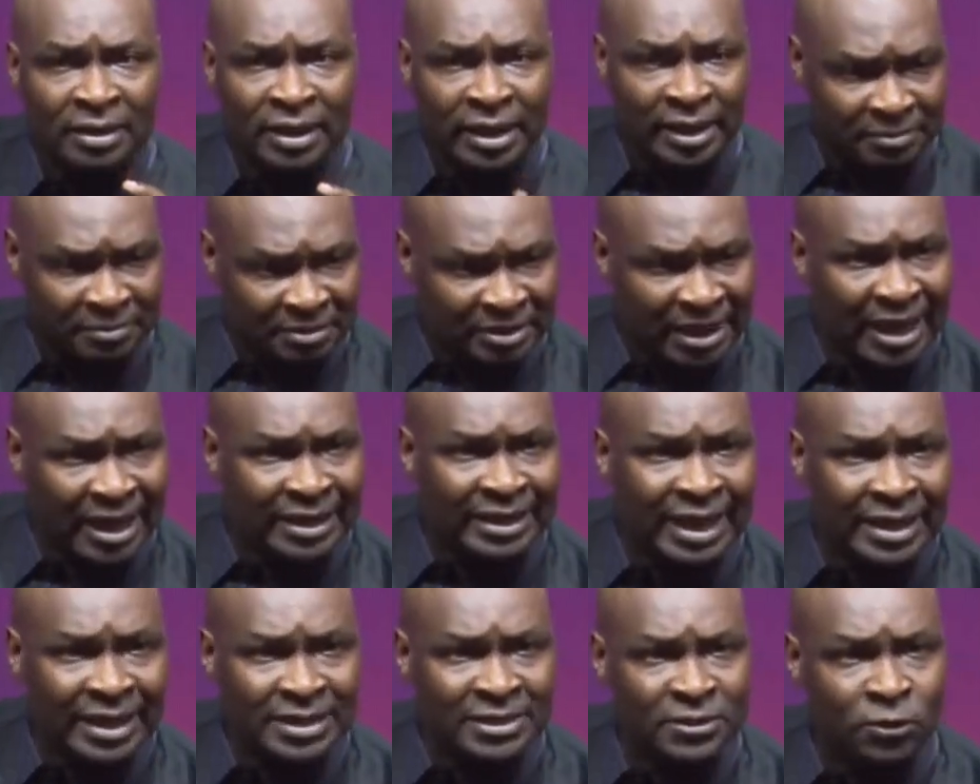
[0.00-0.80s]
A
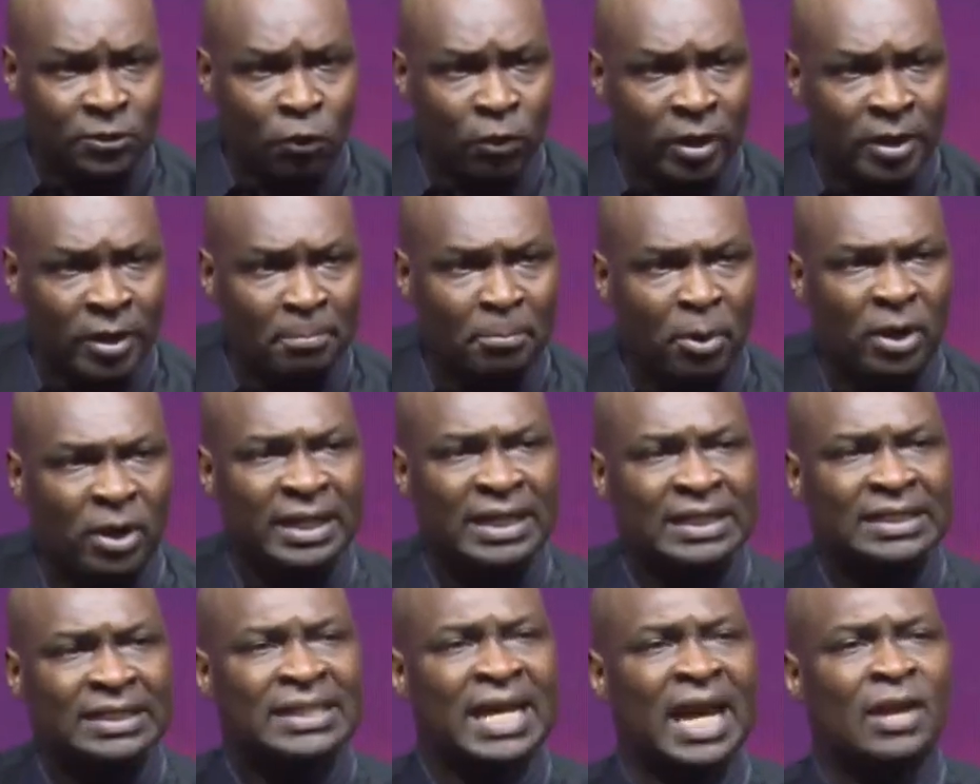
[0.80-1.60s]
child that is growing, but
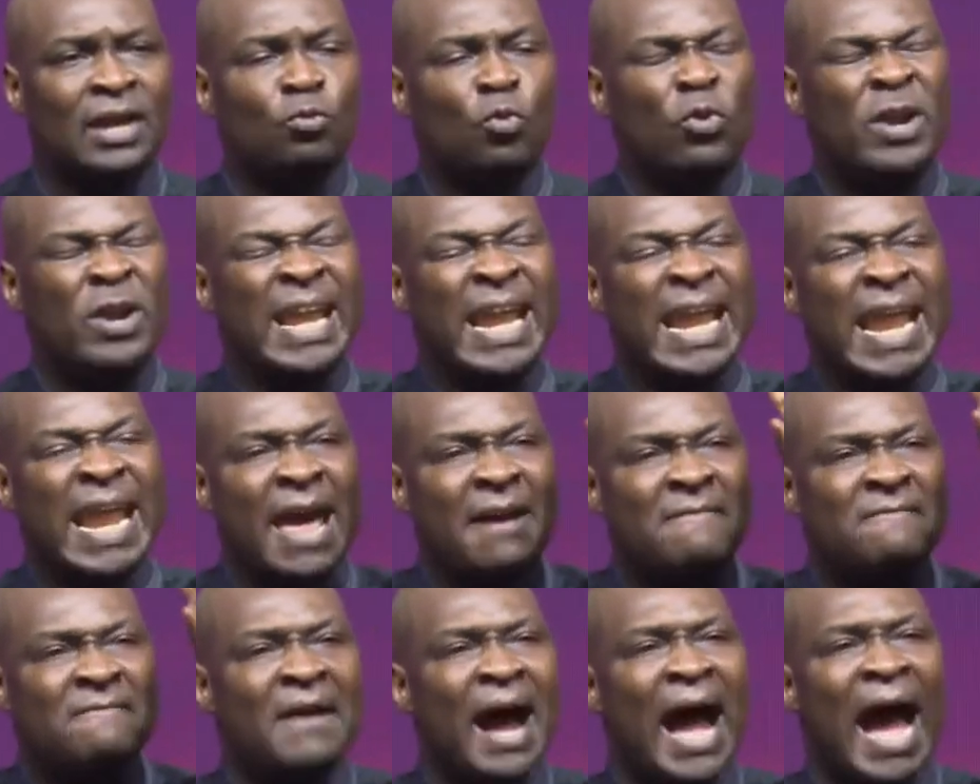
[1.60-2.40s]
the child will
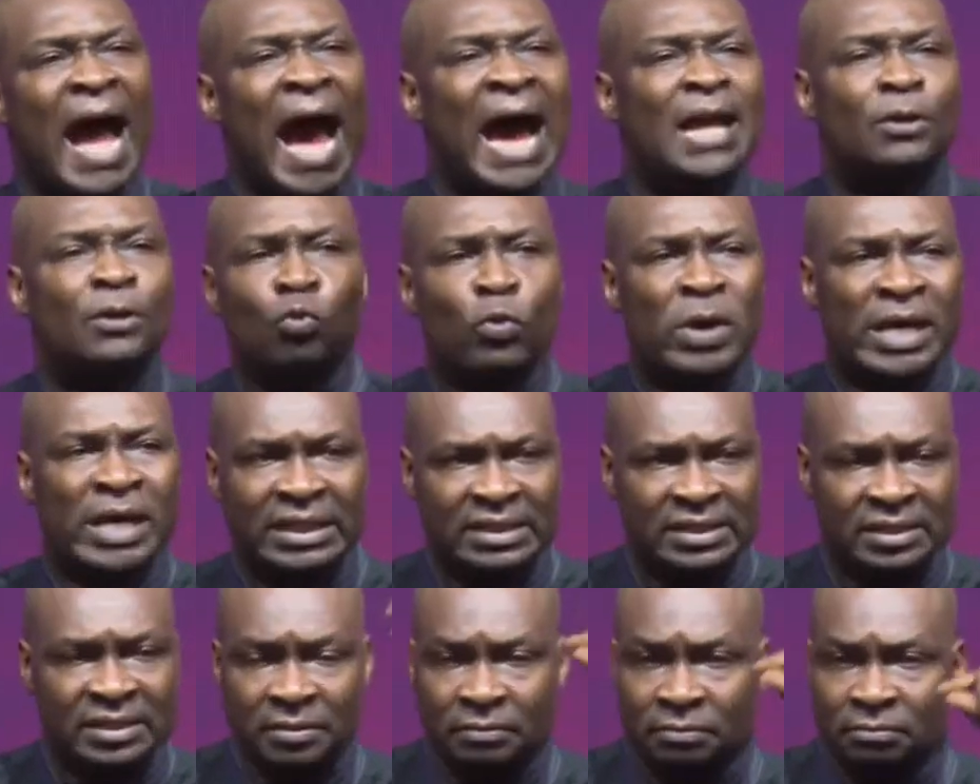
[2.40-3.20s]
never add
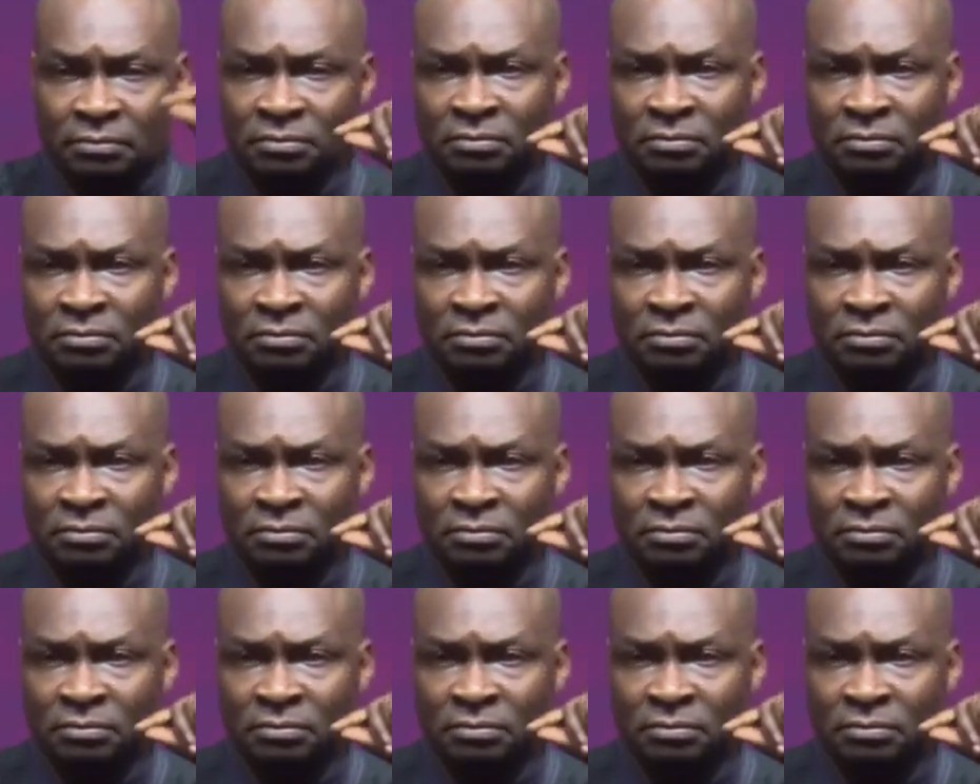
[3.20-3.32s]
weight.